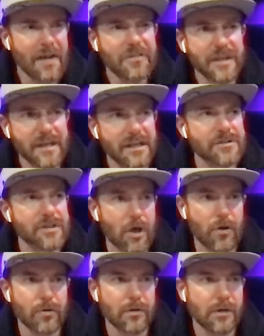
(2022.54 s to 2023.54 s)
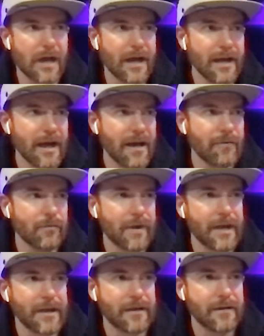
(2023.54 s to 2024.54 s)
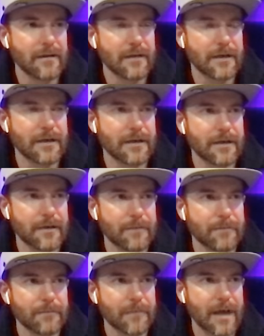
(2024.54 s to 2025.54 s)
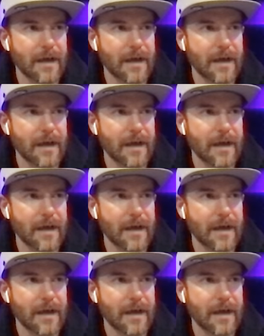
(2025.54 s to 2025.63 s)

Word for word: I think in total, I, I ran, um,